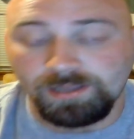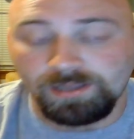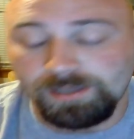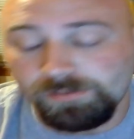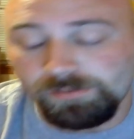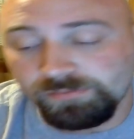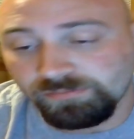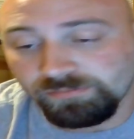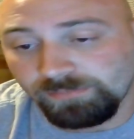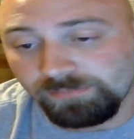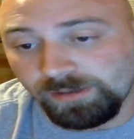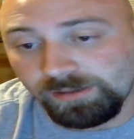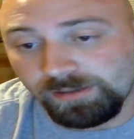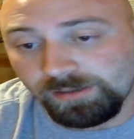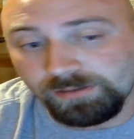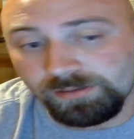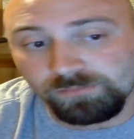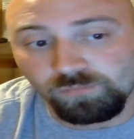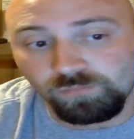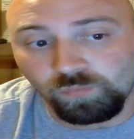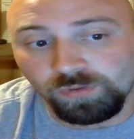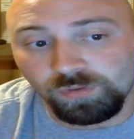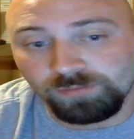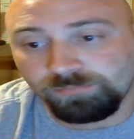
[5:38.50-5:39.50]
He was
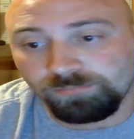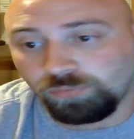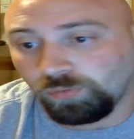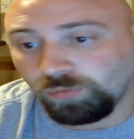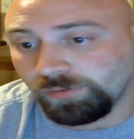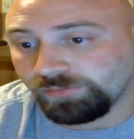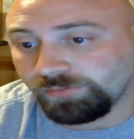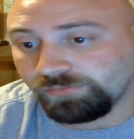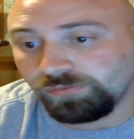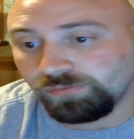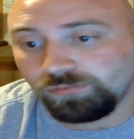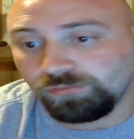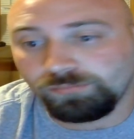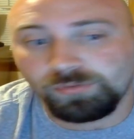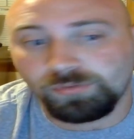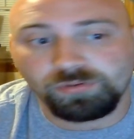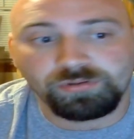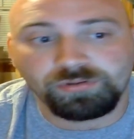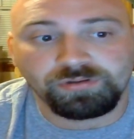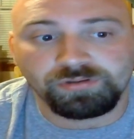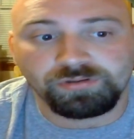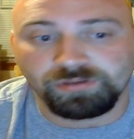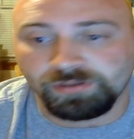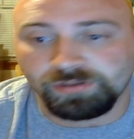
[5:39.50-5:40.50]
making $1.2
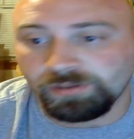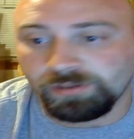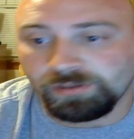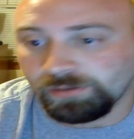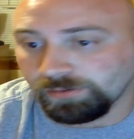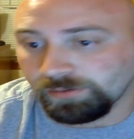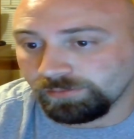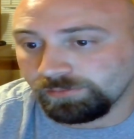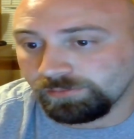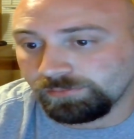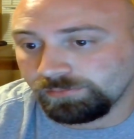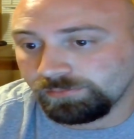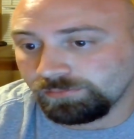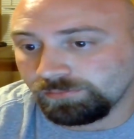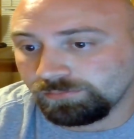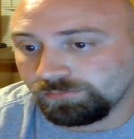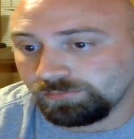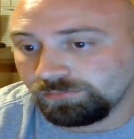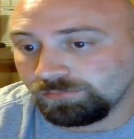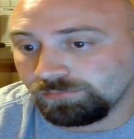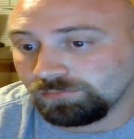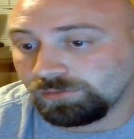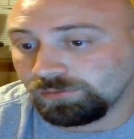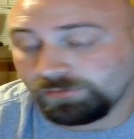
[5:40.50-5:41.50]
million a year.
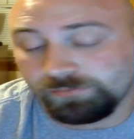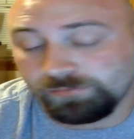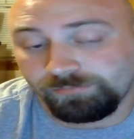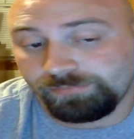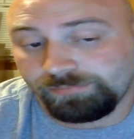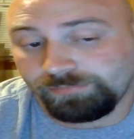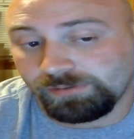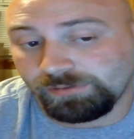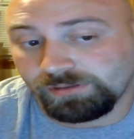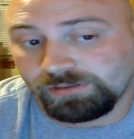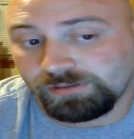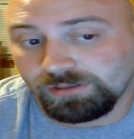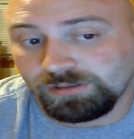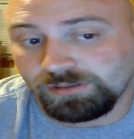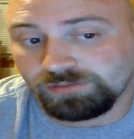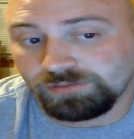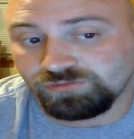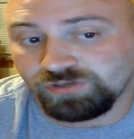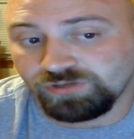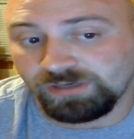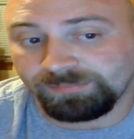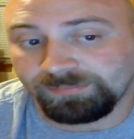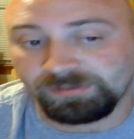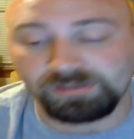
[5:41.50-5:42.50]
That's a big
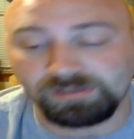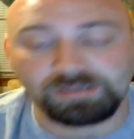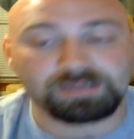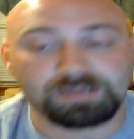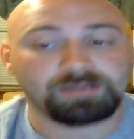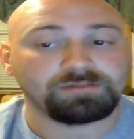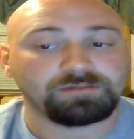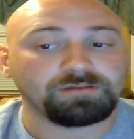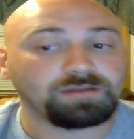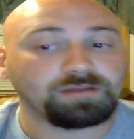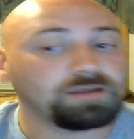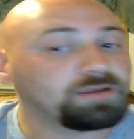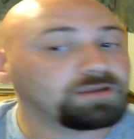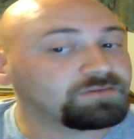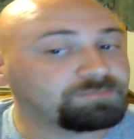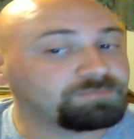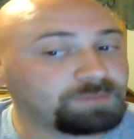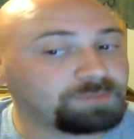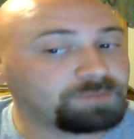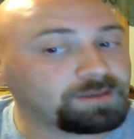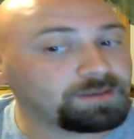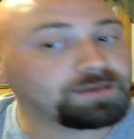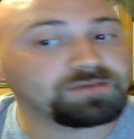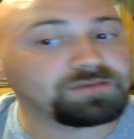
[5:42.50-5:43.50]
contract, but not as
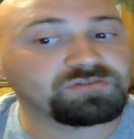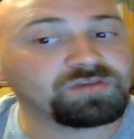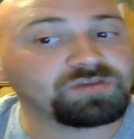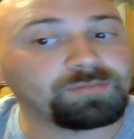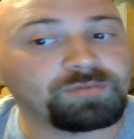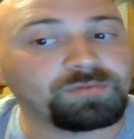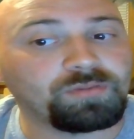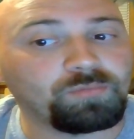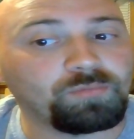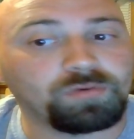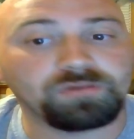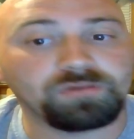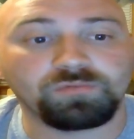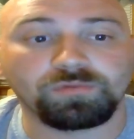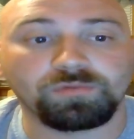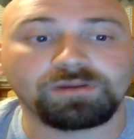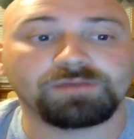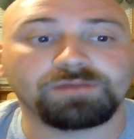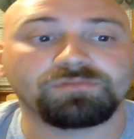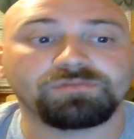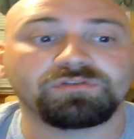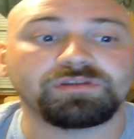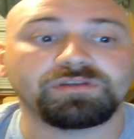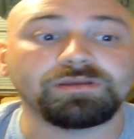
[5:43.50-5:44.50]
big as some of the ones
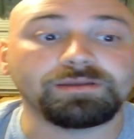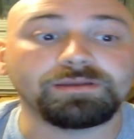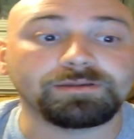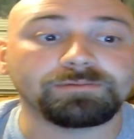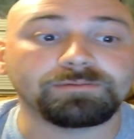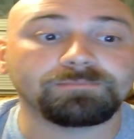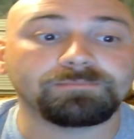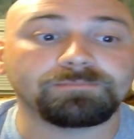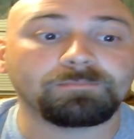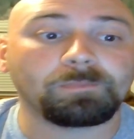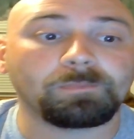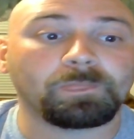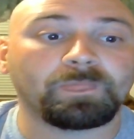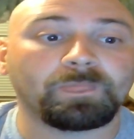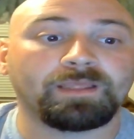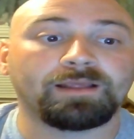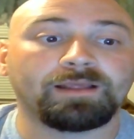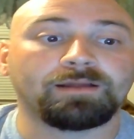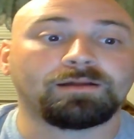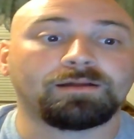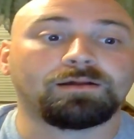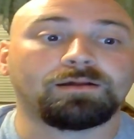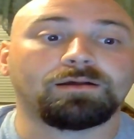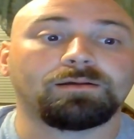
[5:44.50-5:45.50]
we have seen.
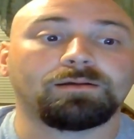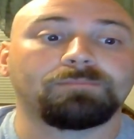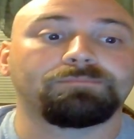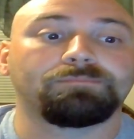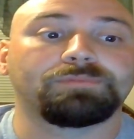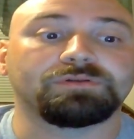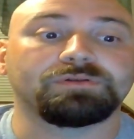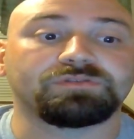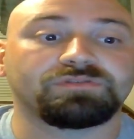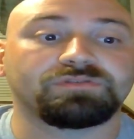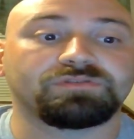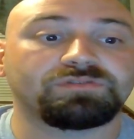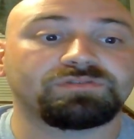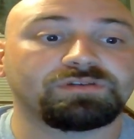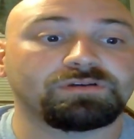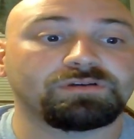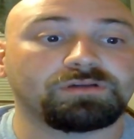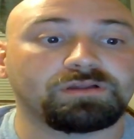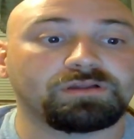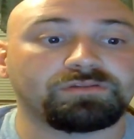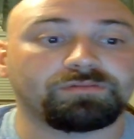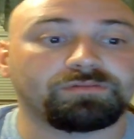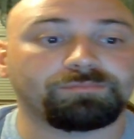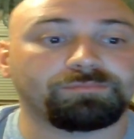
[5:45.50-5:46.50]
But still,
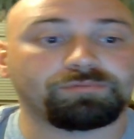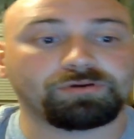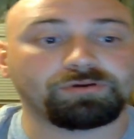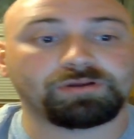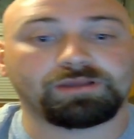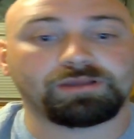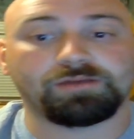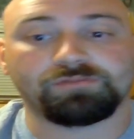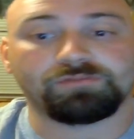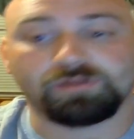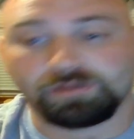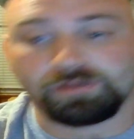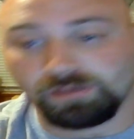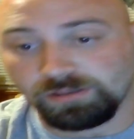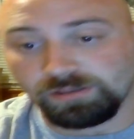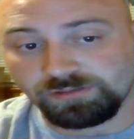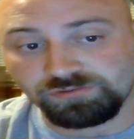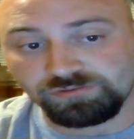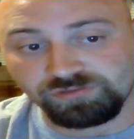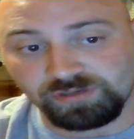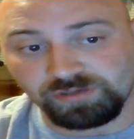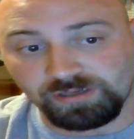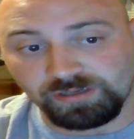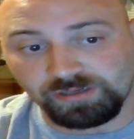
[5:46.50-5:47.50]
that's a pretty hefty
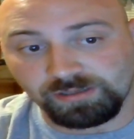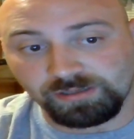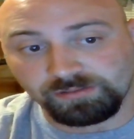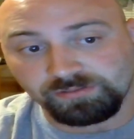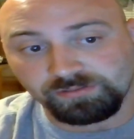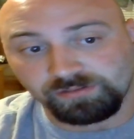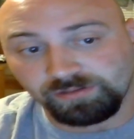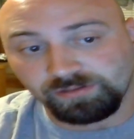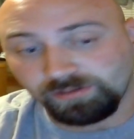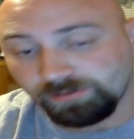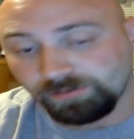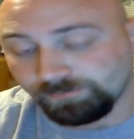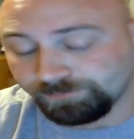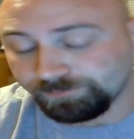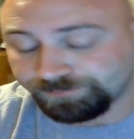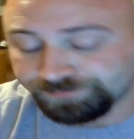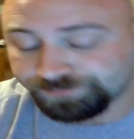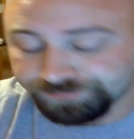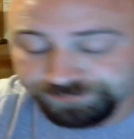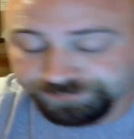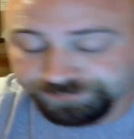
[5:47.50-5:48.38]
contract, and